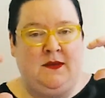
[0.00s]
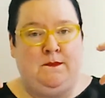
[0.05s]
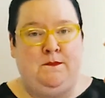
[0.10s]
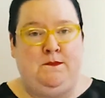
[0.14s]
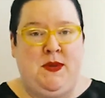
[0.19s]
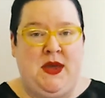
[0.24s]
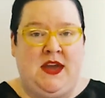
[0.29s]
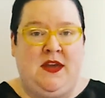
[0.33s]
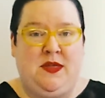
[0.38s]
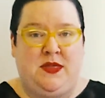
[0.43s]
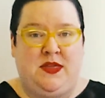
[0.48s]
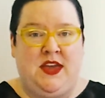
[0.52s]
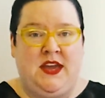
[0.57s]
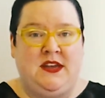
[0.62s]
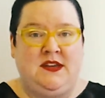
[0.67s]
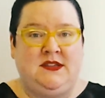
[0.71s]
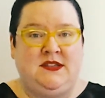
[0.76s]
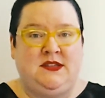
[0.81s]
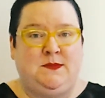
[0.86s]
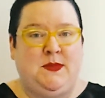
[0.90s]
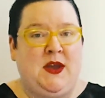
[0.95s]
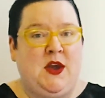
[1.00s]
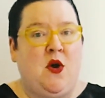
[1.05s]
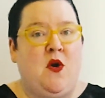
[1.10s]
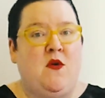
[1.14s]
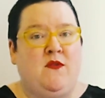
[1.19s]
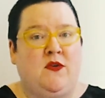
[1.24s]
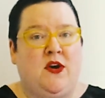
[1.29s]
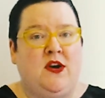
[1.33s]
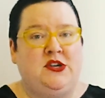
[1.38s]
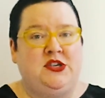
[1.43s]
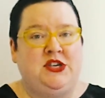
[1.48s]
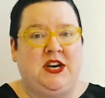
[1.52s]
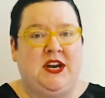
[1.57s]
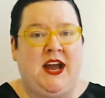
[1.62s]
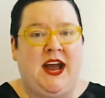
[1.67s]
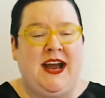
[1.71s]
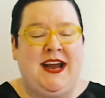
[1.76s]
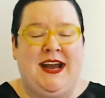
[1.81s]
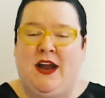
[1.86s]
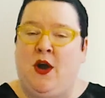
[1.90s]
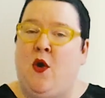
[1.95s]
Big things, big overarching
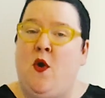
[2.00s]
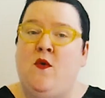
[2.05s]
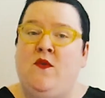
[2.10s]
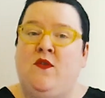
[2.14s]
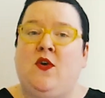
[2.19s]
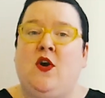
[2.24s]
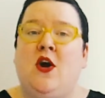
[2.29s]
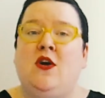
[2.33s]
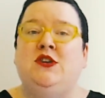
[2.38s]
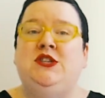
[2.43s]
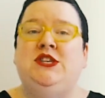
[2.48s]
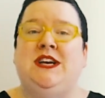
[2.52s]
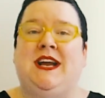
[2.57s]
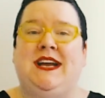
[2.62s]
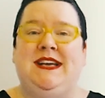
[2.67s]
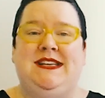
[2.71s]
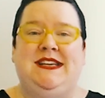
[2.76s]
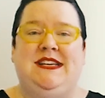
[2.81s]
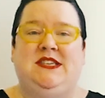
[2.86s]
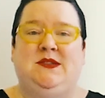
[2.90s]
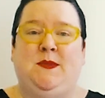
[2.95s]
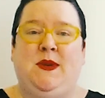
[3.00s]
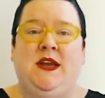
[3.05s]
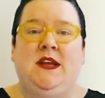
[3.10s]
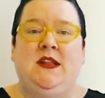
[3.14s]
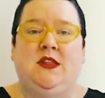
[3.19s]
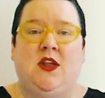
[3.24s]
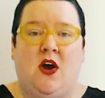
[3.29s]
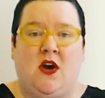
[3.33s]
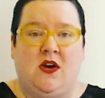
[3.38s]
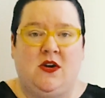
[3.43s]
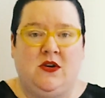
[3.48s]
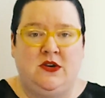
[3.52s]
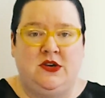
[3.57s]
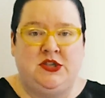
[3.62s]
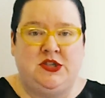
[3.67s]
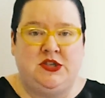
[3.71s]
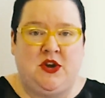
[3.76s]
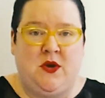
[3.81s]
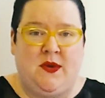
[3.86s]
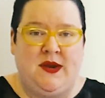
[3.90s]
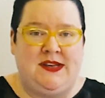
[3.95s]
ideas being
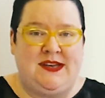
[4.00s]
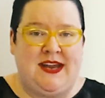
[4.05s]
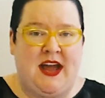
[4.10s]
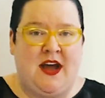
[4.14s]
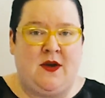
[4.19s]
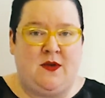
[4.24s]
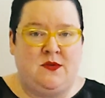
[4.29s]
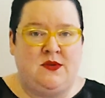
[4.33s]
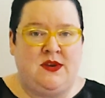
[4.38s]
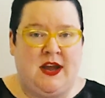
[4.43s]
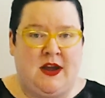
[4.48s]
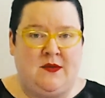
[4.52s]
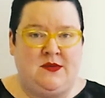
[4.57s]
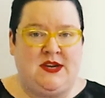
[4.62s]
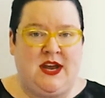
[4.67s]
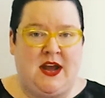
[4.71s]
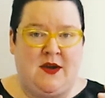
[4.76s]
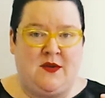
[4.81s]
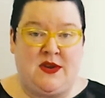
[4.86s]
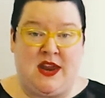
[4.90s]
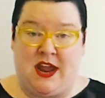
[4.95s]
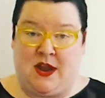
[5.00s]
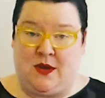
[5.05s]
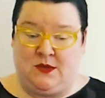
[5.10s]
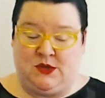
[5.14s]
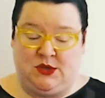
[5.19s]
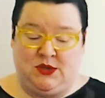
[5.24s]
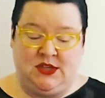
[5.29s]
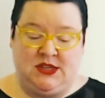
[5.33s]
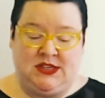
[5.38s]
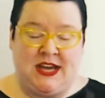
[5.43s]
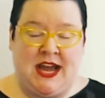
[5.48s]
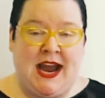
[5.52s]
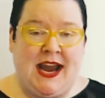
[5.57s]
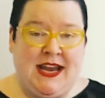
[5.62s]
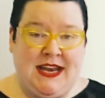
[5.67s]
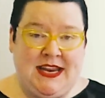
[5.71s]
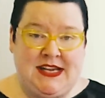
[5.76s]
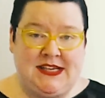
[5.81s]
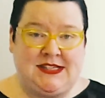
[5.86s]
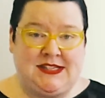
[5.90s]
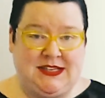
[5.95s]
large, going down, down, down, down to the
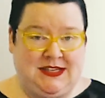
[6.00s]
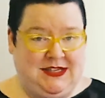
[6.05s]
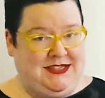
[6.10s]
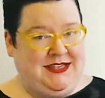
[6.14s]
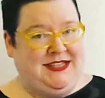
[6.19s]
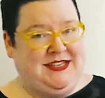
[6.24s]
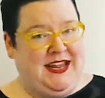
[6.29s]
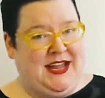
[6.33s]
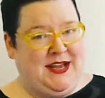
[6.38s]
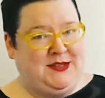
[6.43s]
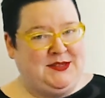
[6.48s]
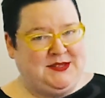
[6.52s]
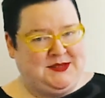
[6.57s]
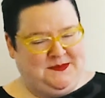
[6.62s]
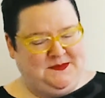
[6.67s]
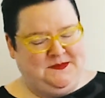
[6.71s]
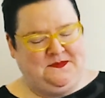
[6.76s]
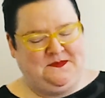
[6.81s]
tiniest little details.